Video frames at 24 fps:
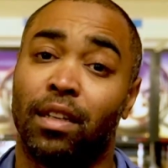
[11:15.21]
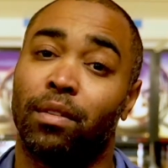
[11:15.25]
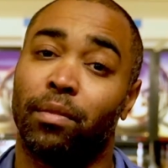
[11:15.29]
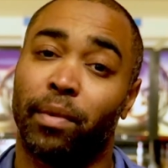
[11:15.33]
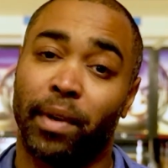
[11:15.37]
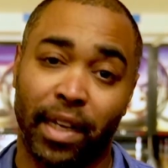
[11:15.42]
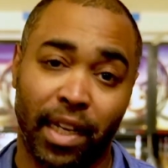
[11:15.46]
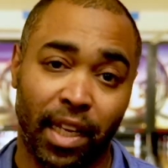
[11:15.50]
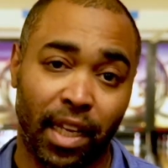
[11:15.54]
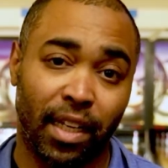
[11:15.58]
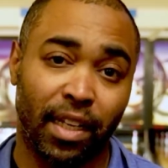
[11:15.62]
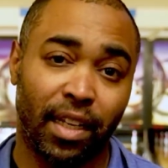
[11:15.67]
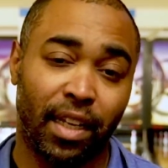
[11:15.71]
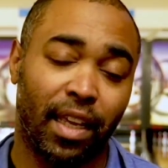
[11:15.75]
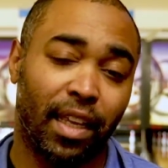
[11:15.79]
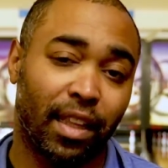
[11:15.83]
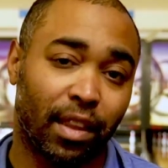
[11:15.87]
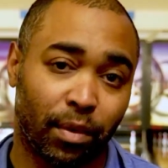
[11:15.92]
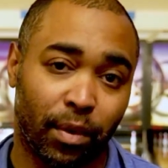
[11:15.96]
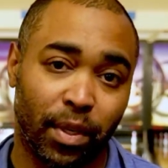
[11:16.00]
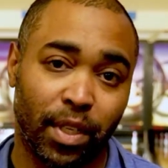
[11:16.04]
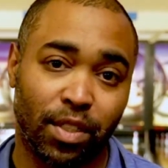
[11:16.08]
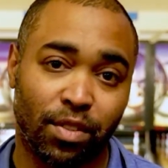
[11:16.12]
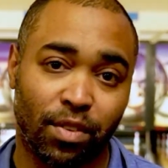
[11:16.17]
we didn't get
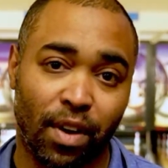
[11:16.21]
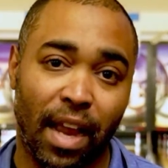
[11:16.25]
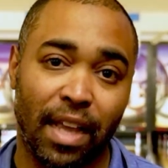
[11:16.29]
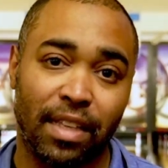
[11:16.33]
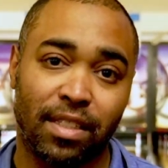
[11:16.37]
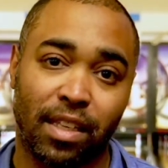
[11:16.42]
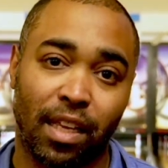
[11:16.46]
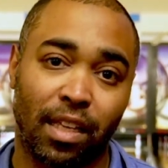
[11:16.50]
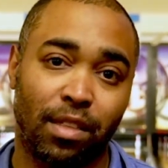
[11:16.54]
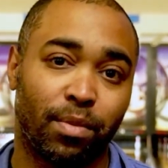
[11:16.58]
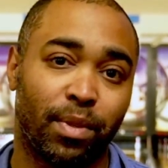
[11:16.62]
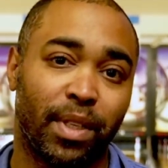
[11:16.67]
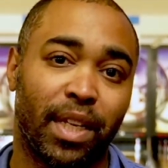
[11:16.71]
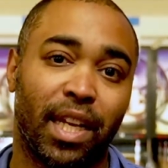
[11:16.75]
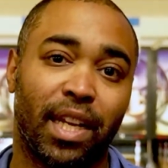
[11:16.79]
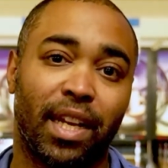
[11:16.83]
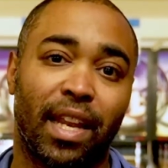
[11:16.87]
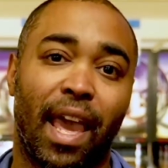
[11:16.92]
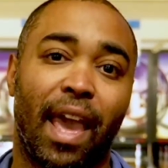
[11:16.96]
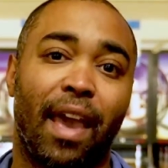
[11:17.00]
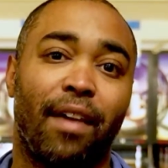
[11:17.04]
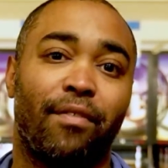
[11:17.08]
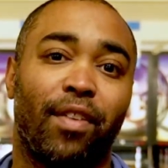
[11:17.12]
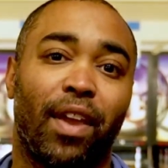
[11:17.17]
3 strikes because we didn't
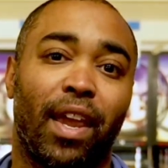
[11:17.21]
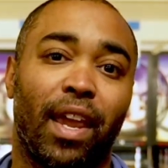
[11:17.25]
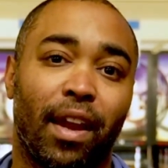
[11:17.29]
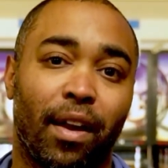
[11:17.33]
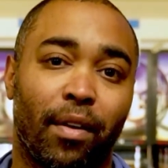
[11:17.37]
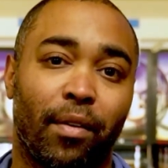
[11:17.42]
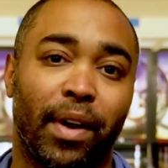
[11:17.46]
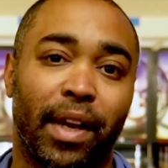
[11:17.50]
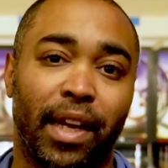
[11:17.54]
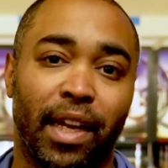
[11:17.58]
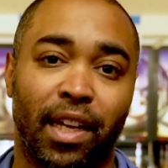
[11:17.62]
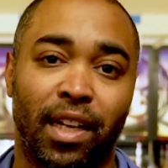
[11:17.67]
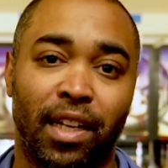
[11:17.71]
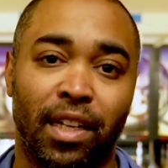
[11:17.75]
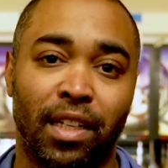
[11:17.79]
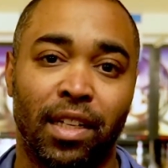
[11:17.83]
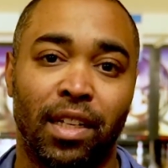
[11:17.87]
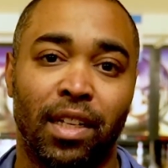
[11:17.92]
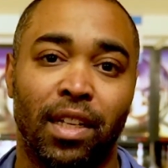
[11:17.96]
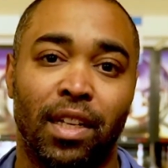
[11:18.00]
have area